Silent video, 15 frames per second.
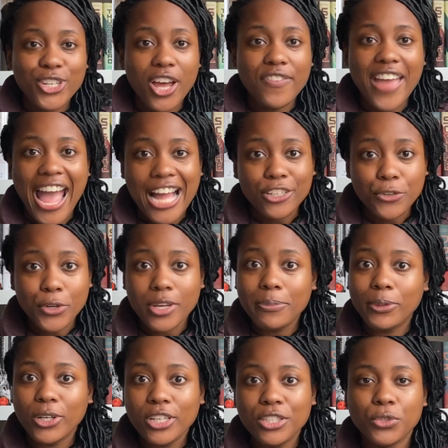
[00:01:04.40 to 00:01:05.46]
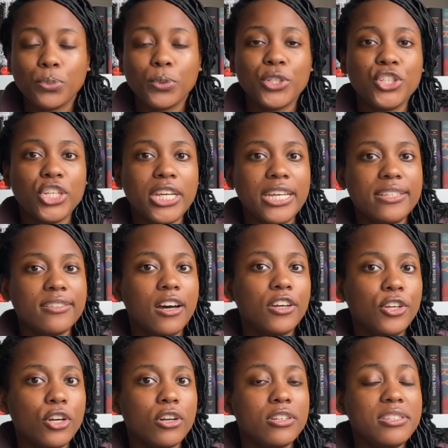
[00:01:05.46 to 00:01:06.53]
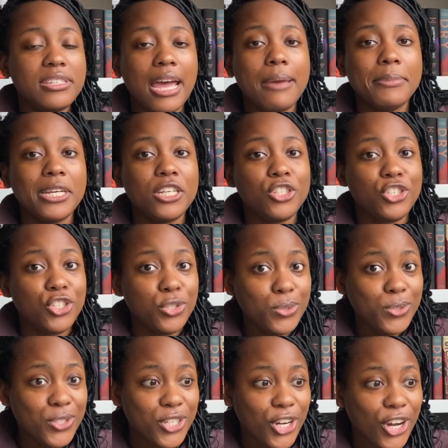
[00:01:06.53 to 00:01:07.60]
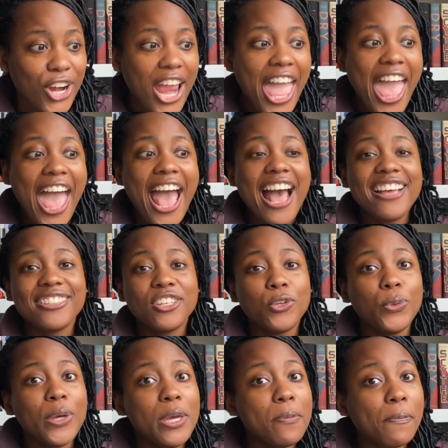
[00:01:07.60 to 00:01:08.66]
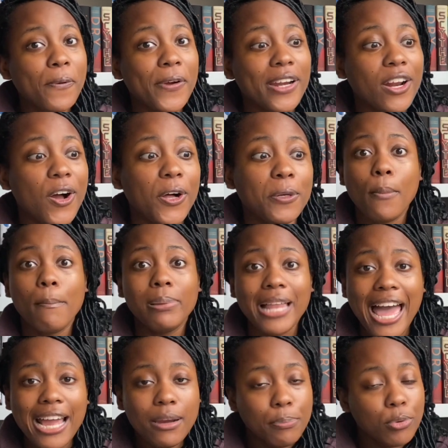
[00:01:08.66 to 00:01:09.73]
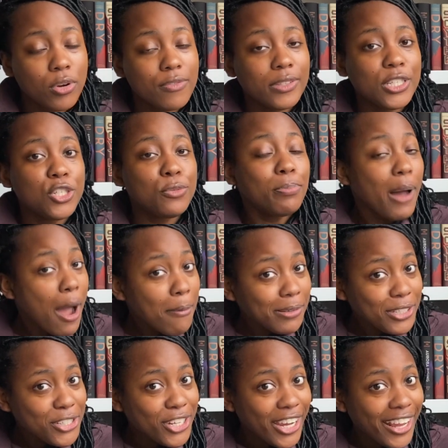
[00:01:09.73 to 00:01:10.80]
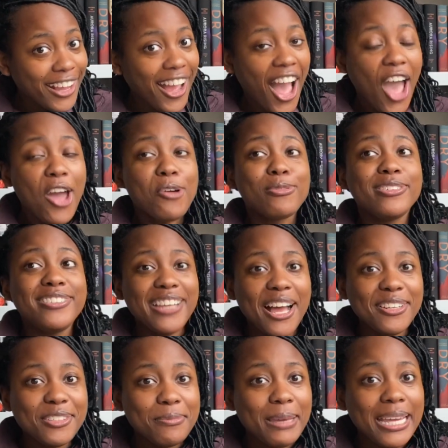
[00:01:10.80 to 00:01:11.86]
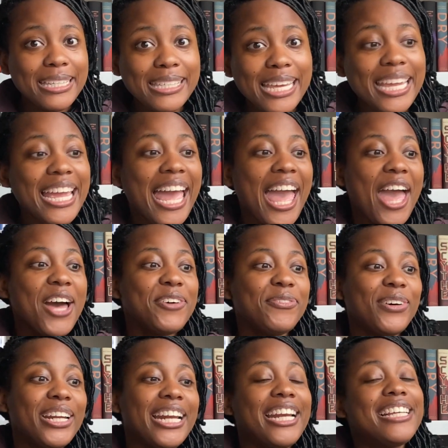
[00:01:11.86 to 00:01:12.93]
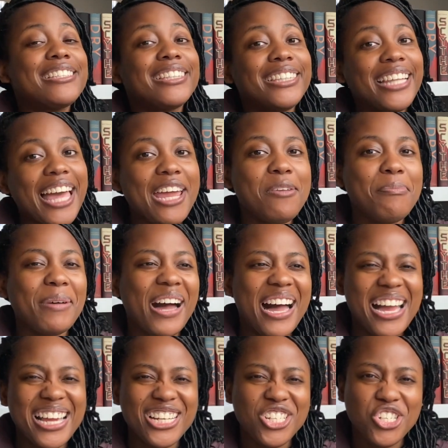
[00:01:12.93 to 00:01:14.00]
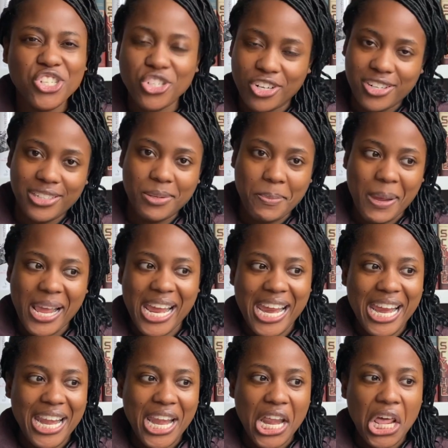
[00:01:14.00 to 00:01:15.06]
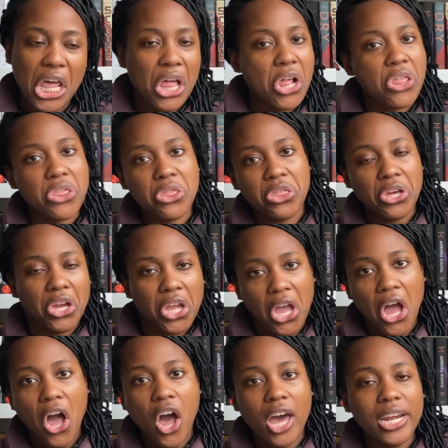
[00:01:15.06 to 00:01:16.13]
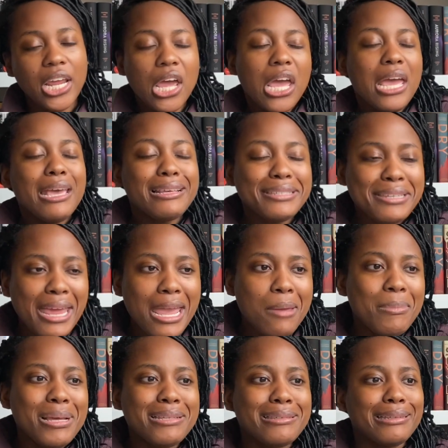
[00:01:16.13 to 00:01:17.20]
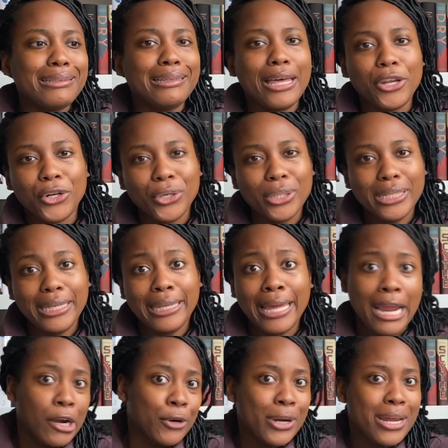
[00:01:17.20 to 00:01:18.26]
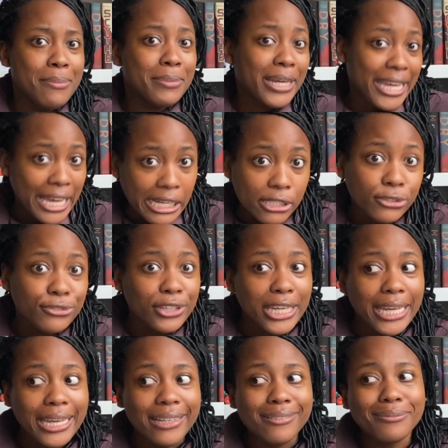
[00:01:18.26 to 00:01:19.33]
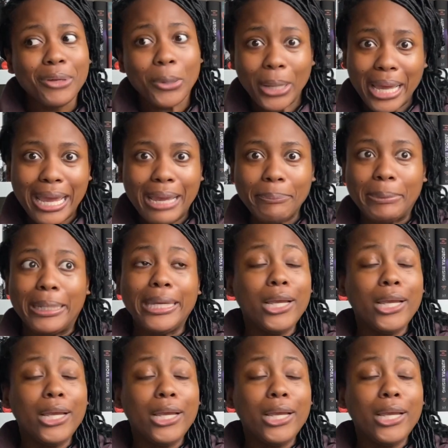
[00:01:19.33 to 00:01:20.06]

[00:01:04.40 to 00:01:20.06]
off, Atria Books, which is under Simon & Schuster, has a new imprint called Black Privilege Publishing, which sounds amazing, but it is led by Charlemagne the God. His name is Leonard Larry McKelvey, okay? But he